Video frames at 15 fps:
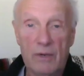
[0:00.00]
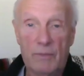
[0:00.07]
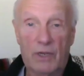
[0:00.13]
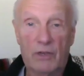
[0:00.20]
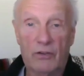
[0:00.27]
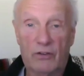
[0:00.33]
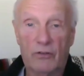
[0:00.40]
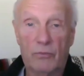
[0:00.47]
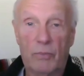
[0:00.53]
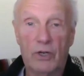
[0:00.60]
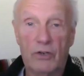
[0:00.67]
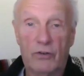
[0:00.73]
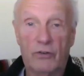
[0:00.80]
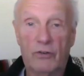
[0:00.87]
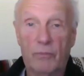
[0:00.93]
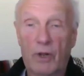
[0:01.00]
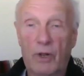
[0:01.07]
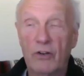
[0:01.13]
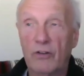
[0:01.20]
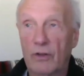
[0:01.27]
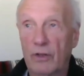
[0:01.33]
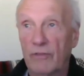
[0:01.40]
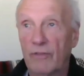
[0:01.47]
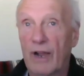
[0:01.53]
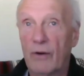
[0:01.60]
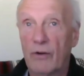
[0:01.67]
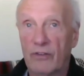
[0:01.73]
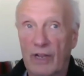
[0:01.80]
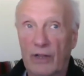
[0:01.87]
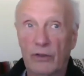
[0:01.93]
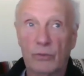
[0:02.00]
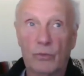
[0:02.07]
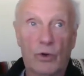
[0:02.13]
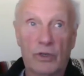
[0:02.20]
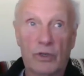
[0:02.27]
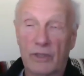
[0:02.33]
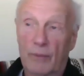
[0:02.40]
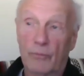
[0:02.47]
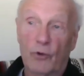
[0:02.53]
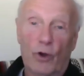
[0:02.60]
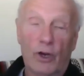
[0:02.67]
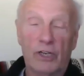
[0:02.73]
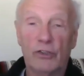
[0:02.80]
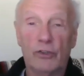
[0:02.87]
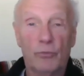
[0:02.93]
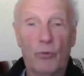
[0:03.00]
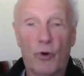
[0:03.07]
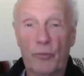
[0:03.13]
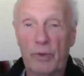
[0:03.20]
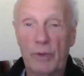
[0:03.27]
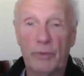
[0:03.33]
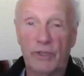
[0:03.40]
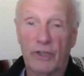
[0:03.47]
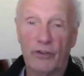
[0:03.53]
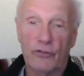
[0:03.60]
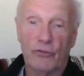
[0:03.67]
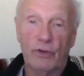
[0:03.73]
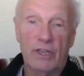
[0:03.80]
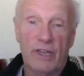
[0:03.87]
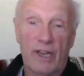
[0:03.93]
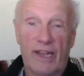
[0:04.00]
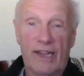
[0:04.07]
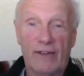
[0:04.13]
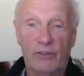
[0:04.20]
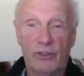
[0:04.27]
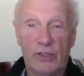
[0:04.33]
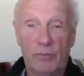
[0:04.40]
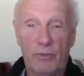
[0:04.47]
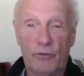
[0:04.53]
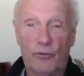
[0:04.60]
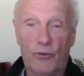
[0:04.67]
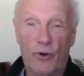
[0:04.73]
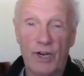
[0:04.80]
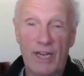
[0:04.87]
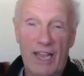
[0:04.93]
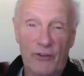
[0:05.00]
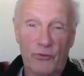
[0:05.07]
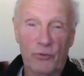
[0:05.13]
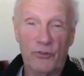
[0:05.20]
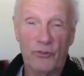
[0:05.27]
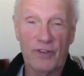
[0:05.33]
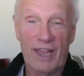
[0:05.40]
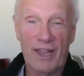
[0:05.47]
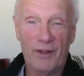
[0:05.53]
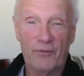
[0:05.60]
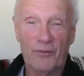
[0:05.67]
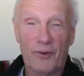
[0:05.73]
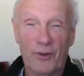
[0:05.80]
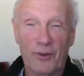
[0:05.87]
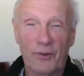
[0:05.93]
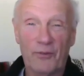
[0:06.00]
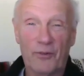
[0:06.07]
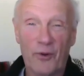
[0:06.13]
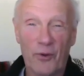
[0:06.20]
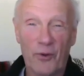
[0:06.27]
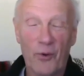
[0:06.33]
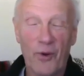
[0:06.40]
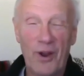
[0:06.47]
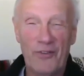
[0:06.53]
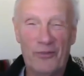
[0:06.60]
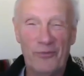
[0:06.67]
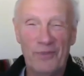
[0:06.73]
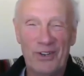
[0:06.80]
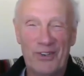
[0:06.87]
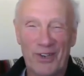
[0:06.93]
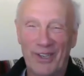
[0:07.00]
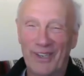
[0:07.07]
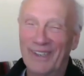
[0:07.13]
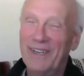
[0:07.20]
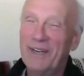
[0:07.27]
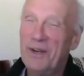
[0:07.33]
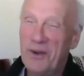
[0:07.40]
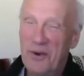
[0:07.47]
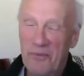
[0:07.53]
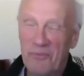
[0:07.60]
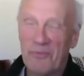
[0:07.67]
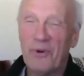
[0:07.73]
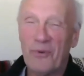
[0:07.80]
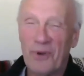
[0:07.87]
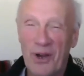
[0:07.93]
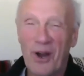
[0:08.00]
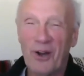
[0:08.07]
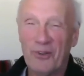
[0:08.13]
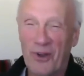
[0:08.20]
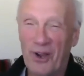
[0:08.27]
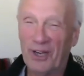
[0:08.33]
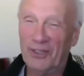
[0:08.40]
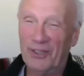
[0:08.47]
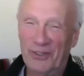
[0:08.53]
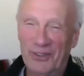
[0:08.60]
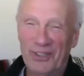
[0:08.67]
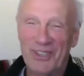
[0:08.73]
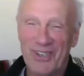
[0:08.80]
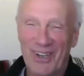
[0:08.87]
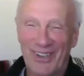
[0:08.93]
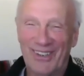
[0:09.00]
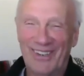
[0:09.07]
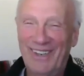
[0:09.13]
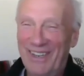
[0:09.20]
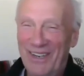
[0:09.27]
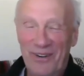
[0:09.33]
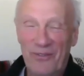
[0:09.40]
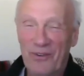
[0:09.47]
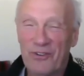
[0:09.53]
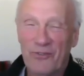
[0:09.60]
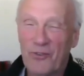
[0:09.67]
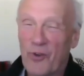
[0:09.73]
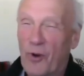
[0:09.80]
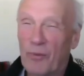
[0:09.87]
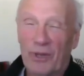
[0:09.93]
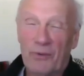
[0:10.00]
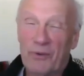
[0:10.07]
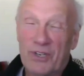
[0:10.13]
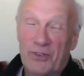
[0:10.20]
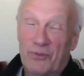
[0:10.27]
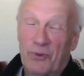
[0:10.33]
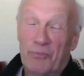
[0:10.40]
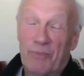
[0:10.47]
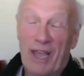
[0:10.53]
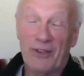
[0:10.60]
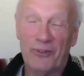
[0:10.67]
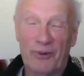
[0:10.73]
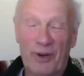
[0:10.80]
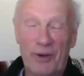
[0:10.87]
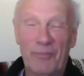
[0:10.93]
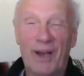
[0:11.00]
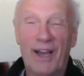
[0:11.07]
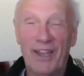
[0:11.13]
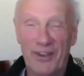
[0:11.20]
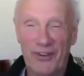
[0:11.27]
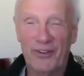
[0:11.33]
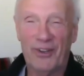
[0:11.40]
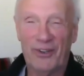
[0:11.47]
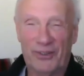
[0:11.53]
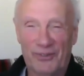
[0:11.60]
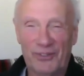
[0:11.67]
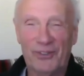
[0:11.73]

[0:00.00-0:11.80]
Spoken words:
Because as much in the virus out in the world, I'm talking to more people on the street than I ever did before. Yes, we're staying further away from each other, but we are talking to each other, which normally we just would pass right by each other.